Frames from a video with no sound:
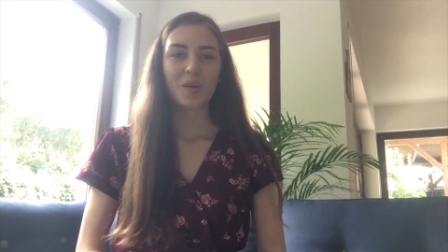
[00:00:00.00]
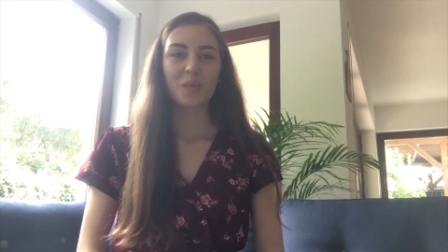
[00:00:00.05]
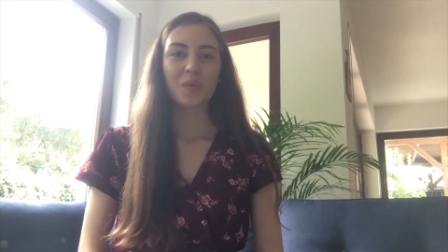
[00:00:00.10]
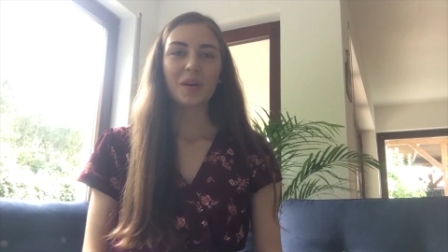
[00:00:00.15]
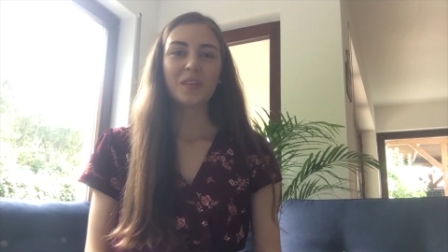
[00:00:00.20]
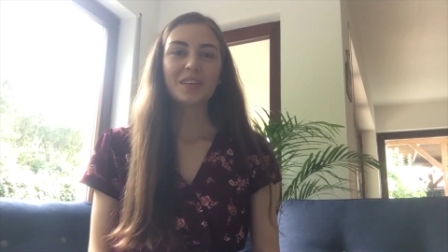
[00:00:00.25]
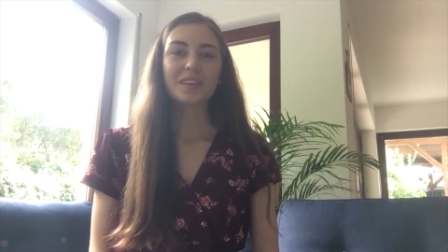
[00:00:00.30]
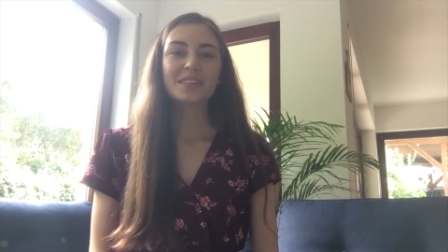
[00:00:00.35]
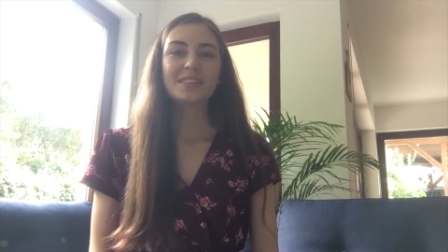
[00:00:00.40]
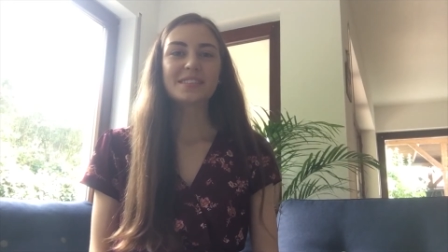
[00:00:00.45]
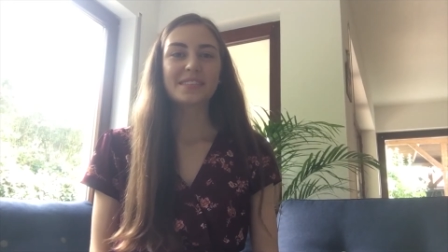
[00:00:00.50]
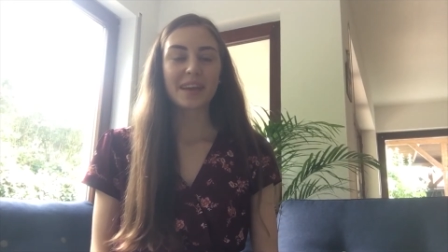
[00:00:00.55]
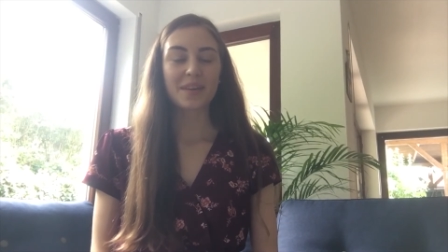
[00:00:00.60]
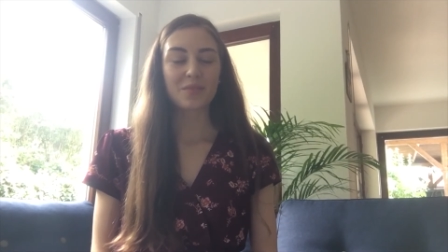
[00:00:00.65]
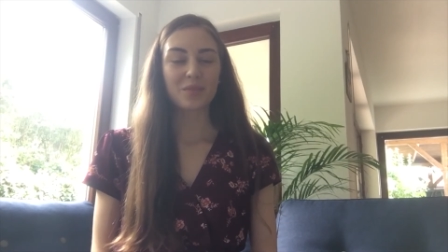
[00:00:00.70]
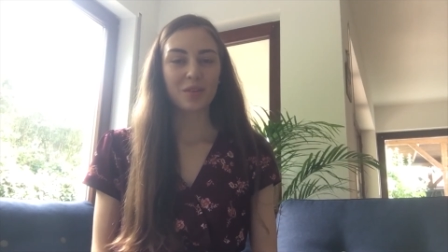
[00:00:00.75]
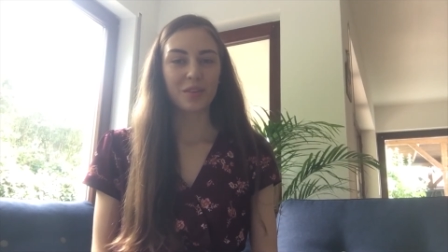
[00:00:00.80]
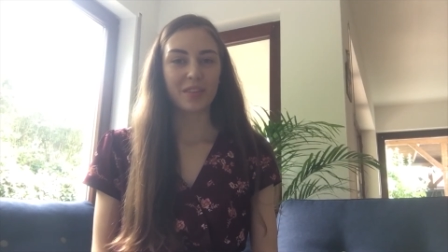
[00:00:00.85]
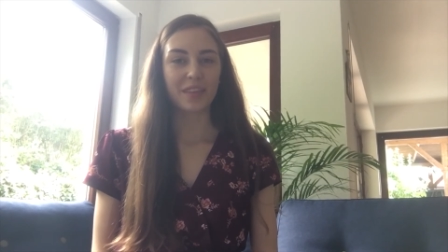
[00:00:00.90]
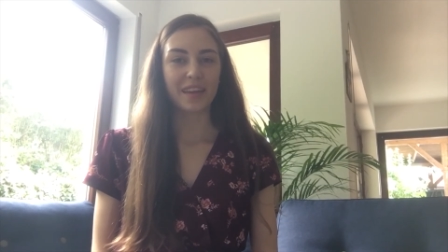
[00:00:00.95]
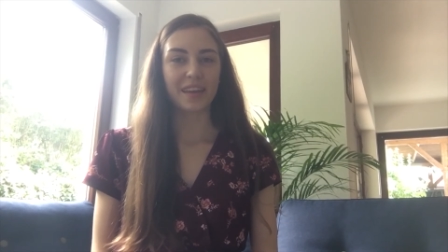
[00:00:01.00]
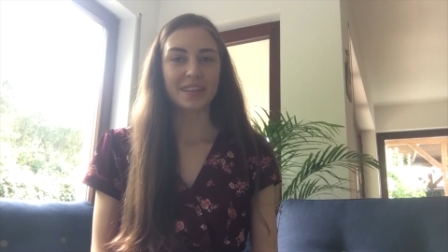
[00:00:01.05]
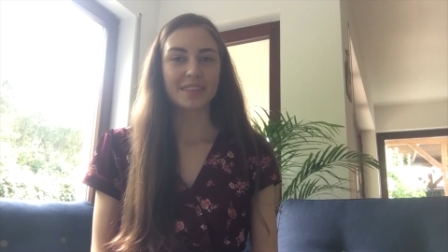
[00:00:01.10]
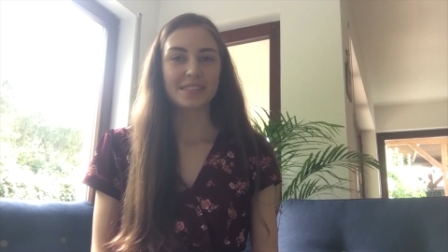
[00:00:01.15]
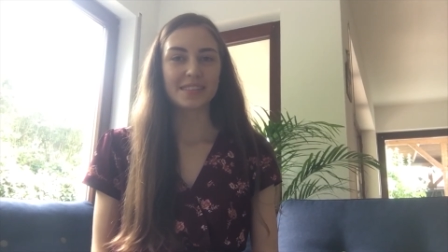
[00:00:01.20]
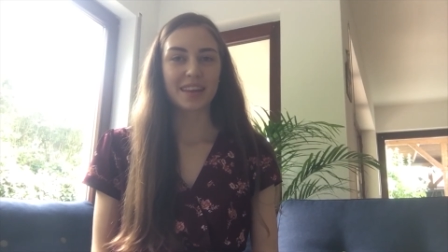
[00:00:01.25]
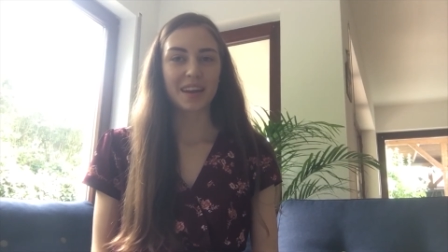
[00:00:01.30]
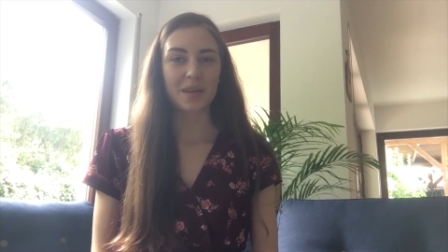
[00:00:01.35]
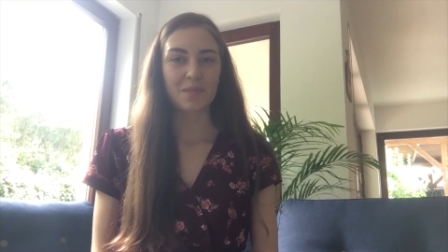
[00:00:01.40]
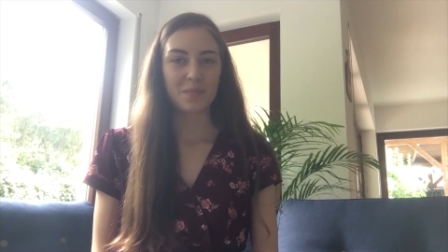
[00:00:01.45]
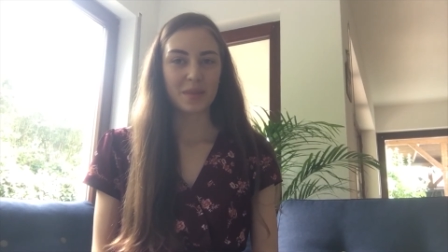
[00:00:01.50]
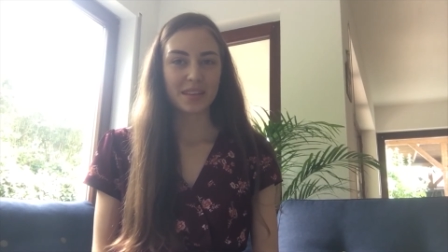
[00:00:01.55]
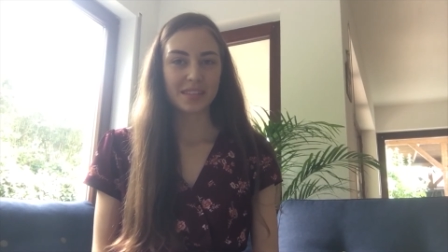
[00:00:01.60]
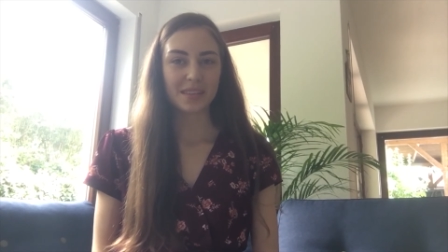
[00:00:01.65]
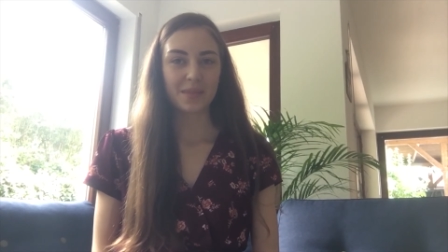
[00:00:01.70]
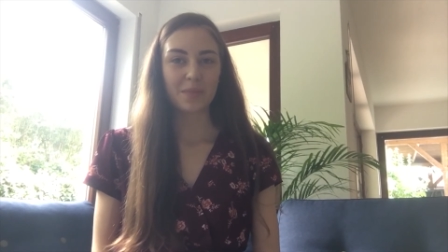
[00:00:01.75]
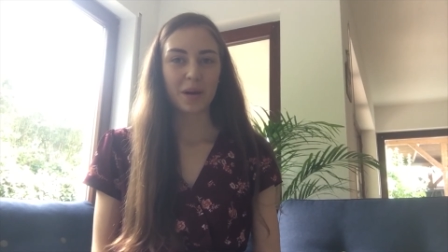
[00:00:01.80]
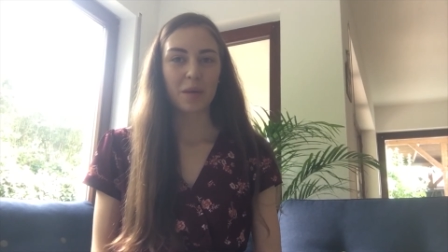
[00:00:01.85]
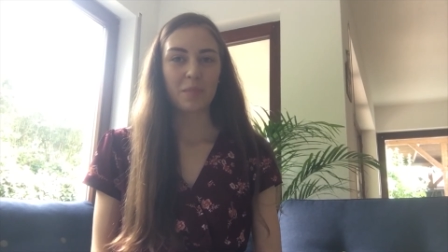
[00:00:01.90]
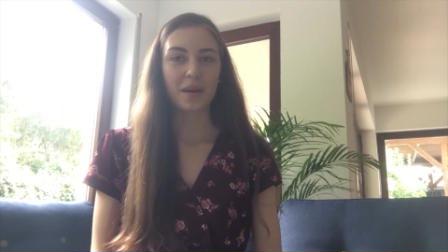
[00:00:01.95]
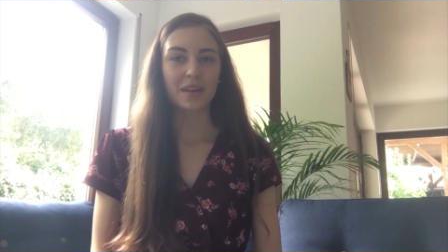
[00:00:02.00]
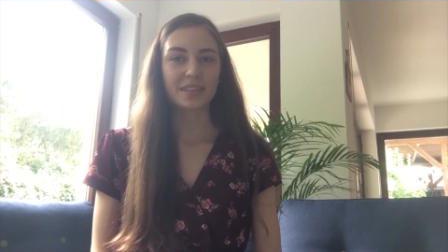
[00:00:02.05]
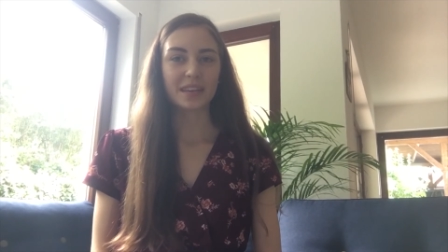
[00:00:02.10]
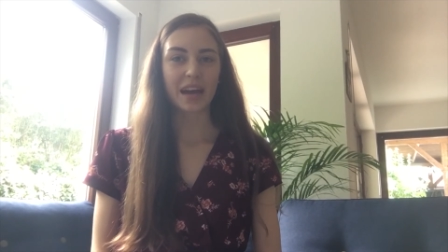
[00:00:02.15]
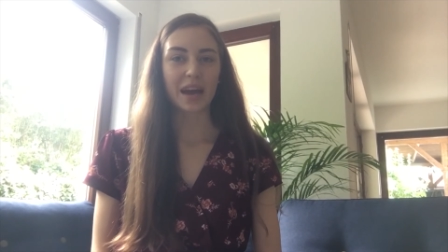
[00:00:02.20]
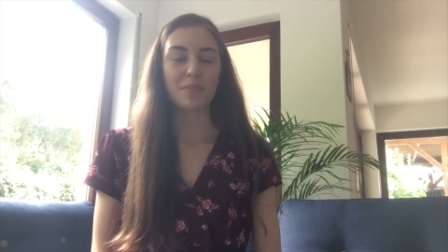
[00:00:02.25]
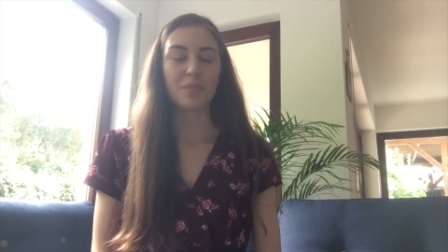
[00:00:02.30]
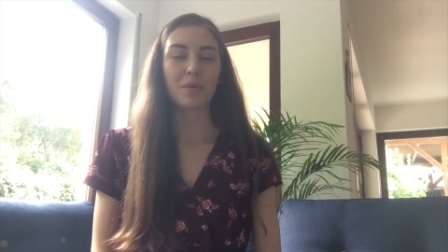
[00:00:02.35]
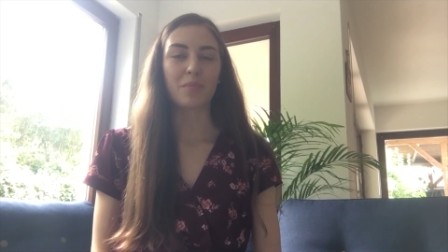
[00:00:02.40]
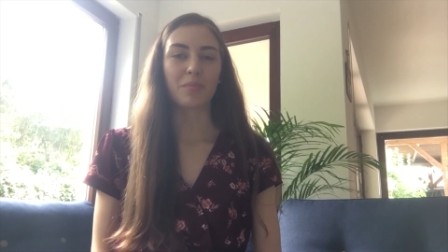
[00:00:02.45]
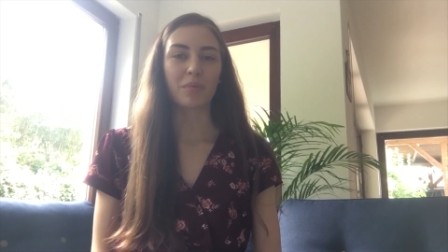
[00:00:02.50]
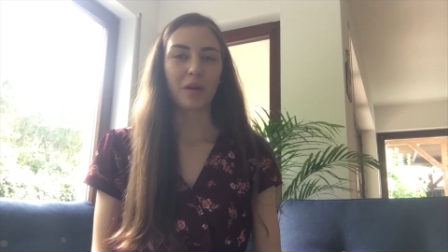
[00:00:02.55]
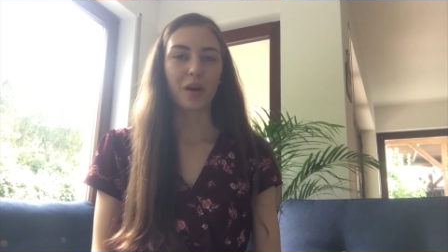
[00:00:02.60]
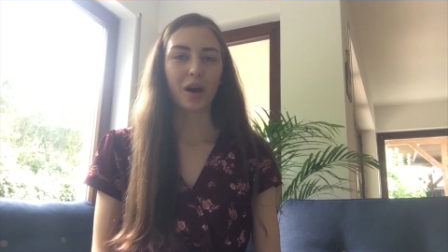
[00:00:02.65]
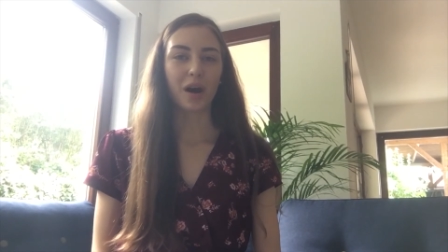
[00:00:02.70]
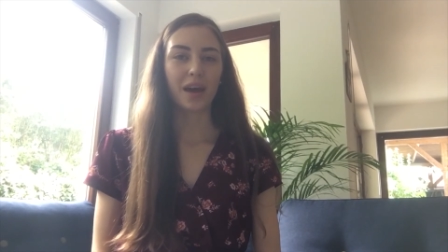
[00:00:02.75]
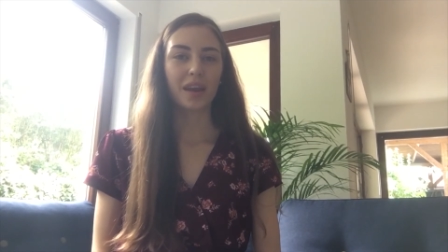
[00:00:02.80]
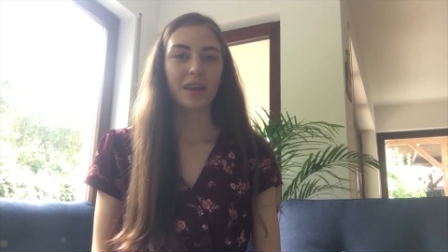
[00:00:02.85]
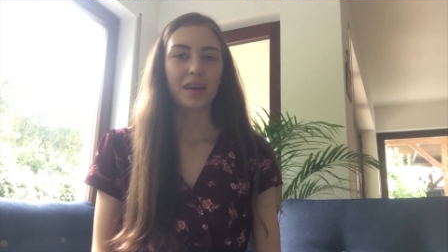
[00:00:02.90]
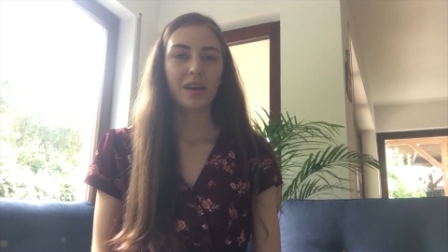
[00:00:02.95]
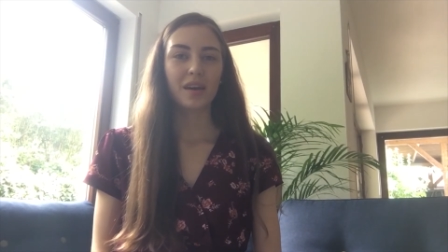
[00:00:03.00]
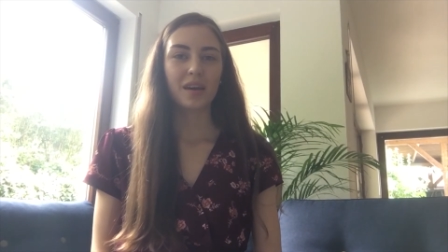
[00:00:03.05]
While there's several things that I miss about my time abroad,